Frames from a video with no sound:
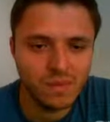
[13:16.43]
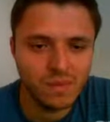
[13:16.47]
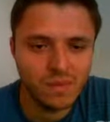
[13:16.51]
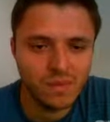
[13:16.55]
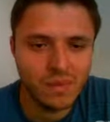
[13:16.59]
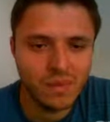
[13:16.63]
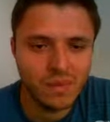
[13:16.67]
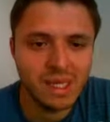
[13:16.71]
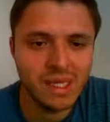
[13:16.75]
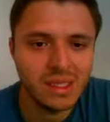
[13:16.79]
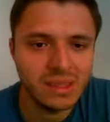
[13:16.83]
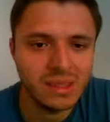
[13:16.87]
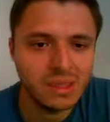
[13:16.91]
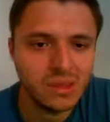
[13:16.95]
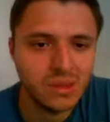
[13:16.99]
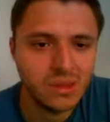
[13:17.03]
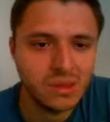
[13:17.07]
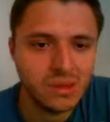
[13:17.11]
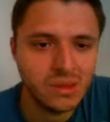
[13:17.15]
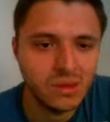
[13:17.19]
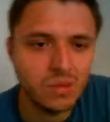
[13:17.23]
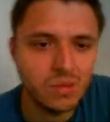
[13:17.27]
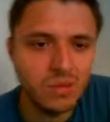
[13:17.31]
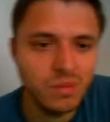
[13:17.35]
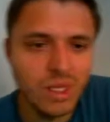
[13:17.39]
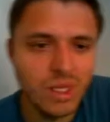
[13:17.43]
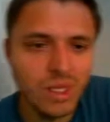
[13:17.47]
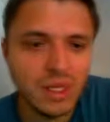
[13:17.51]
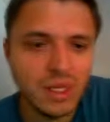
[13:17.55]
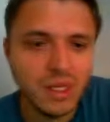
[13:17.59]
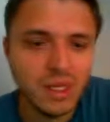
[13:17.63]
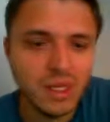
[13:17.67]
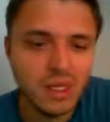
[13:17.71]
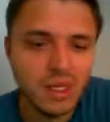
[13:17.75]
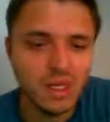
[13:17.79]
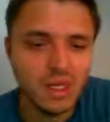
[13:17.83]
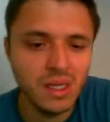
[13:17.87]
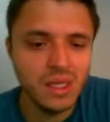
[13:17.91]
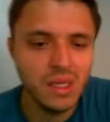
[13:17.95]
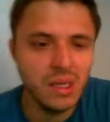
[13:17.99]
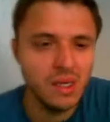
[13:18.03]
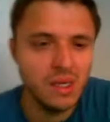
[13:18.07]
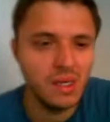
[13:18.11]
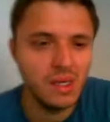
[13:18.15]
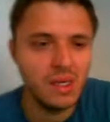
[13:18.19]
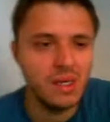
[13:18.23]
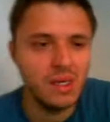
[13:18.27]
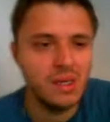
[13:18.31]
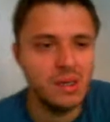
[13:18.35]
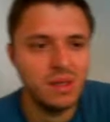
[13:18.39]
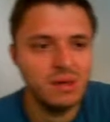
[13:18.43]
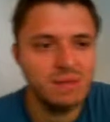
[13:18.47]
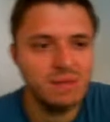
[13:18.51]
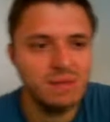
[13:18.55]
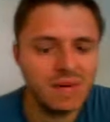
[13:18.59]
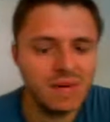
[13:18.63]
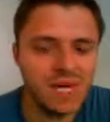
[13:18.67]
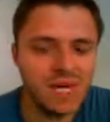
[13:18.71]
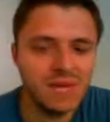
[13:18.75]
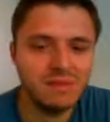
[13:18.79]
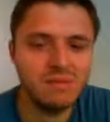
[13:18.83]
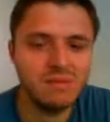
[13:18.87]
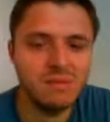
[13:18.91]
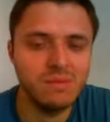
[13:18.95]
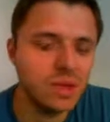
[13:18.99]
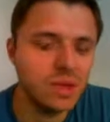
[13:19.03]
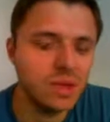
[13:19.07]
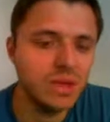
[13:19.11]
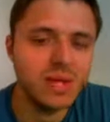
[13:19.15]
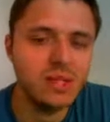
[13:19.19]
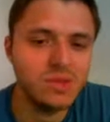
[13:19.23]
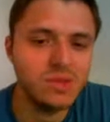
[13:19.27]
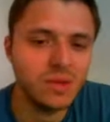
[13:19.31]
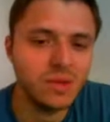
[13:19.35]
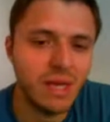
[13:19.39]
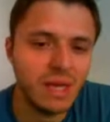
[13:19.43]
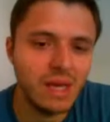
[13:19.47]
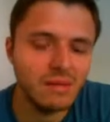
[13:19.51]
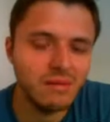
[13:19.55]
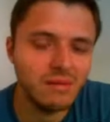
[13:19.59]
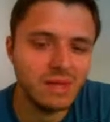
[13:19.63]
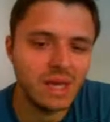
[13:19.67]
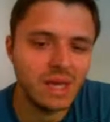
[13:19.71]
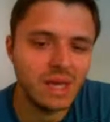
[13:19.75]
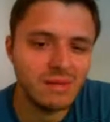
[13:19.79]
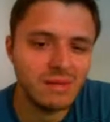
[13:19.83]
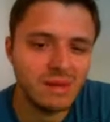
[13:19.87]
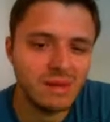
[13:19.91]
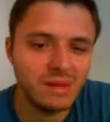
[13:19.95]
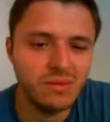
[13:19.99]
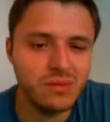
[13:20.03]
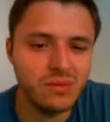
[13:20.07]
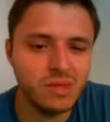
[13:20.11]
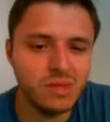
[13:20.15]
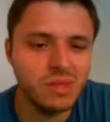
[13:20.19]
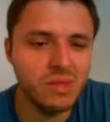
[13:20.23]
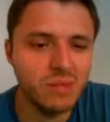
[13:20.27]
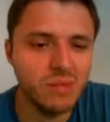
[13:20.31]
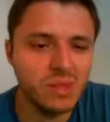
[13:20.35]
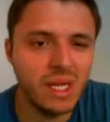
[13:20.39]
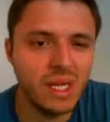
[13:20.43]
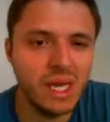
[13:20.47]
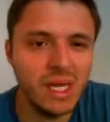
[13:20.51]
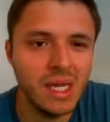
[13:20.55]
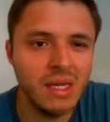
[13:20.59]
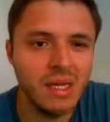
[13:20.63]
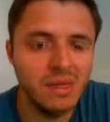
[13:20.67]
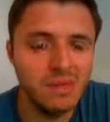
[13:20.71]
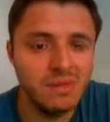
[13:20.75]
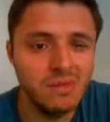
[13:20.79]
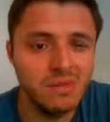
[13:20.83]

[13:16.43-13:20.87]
Knight to b5, knight to a5, and then rook to b8.